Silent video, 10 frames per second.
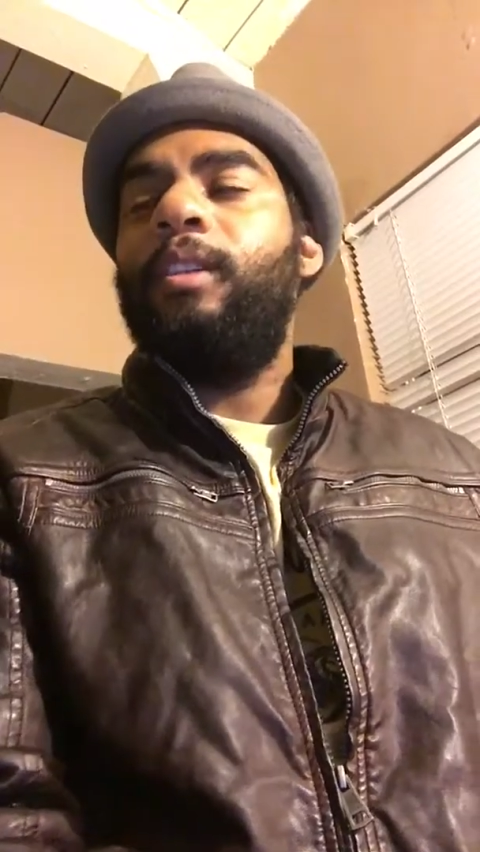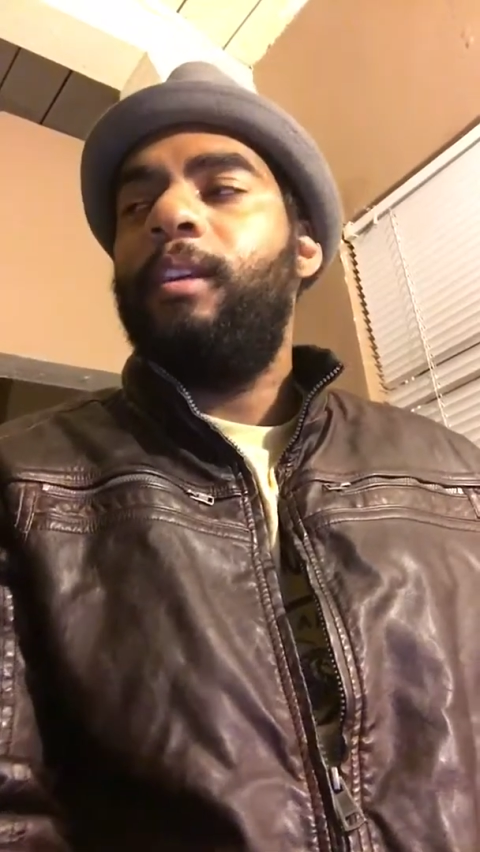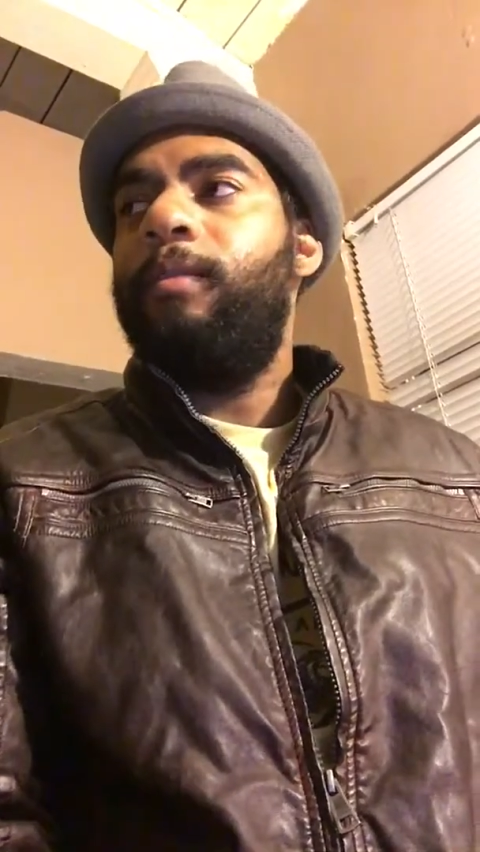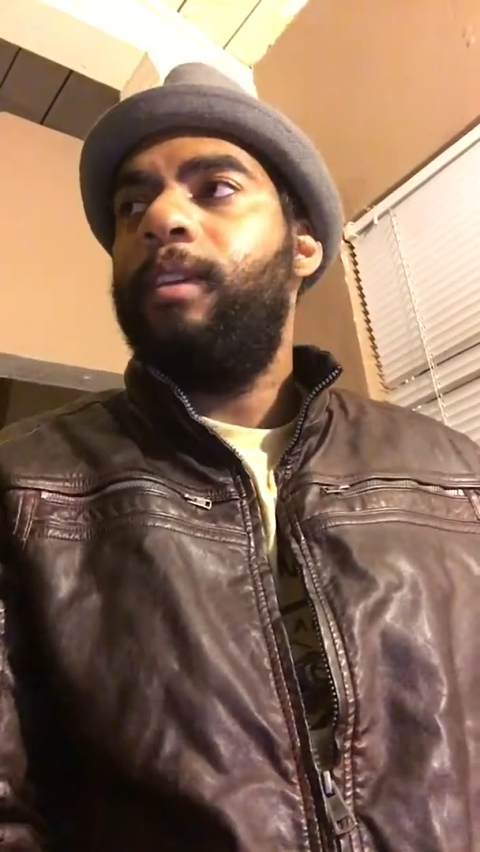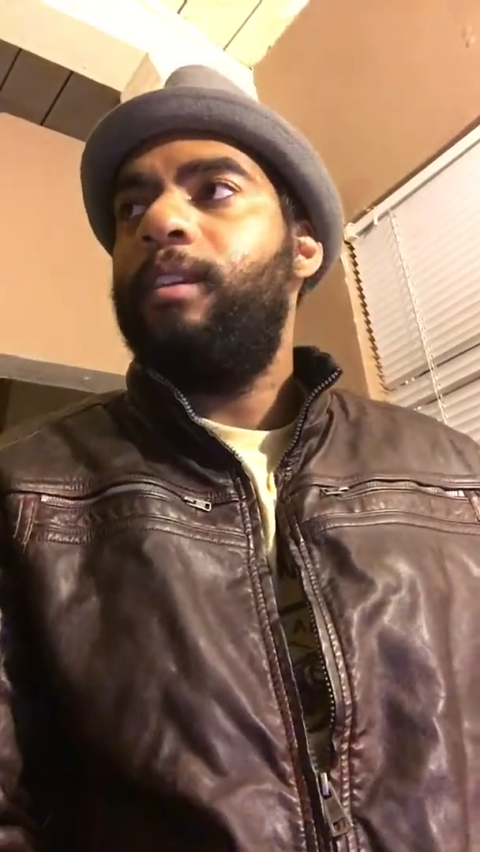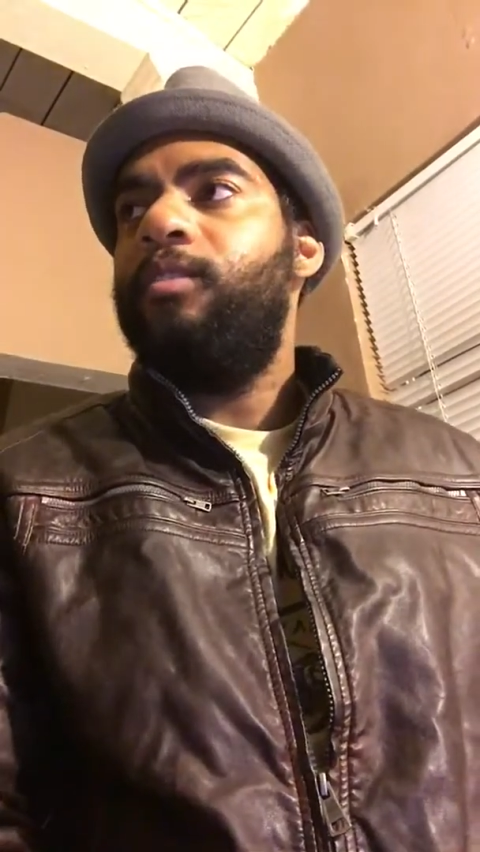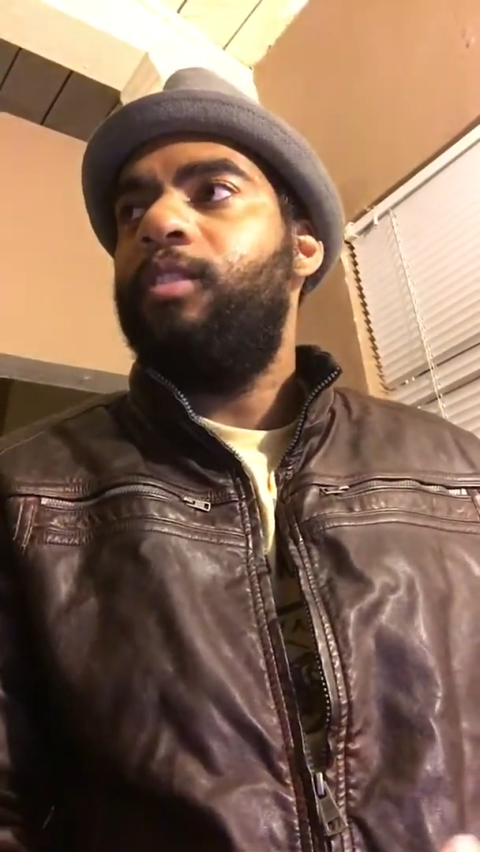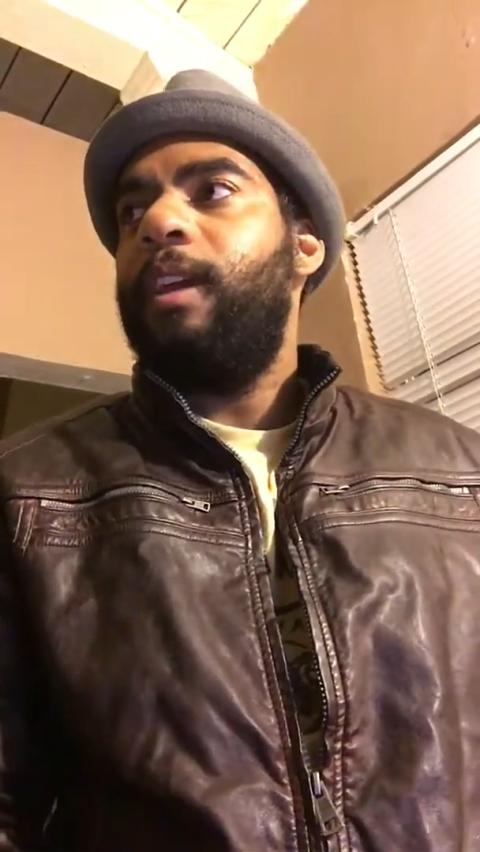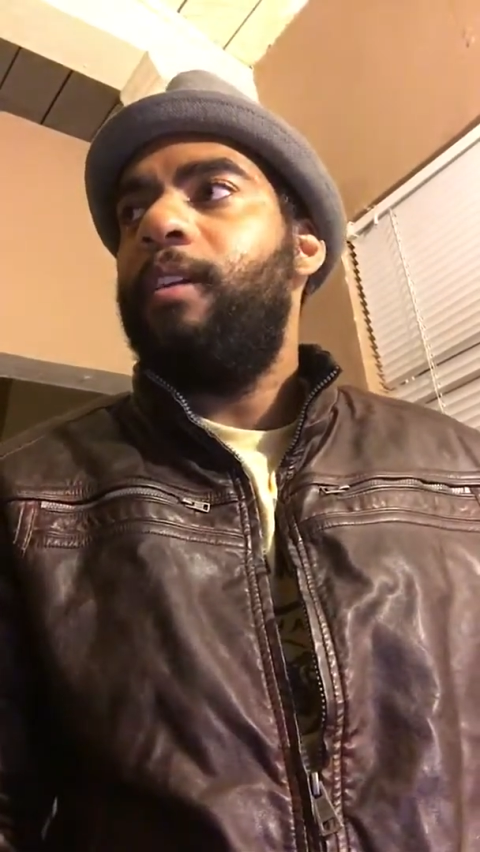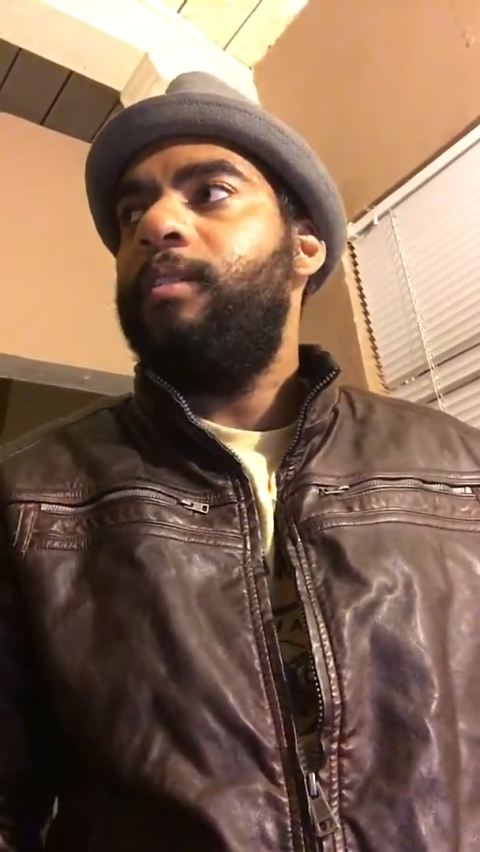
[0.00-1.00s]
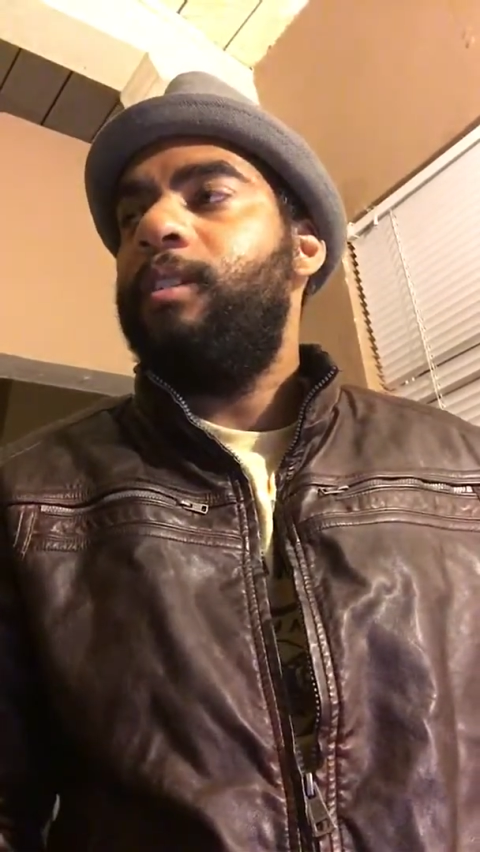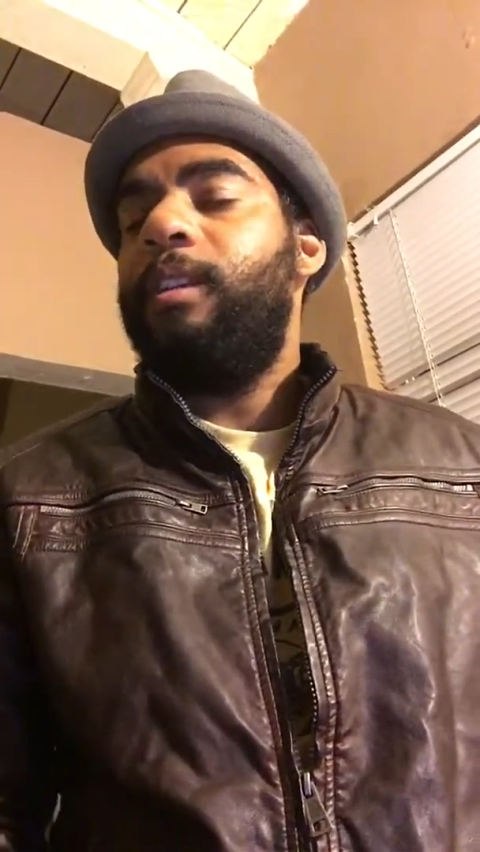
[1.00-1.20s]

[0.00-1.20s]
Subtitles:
and if it is challenged,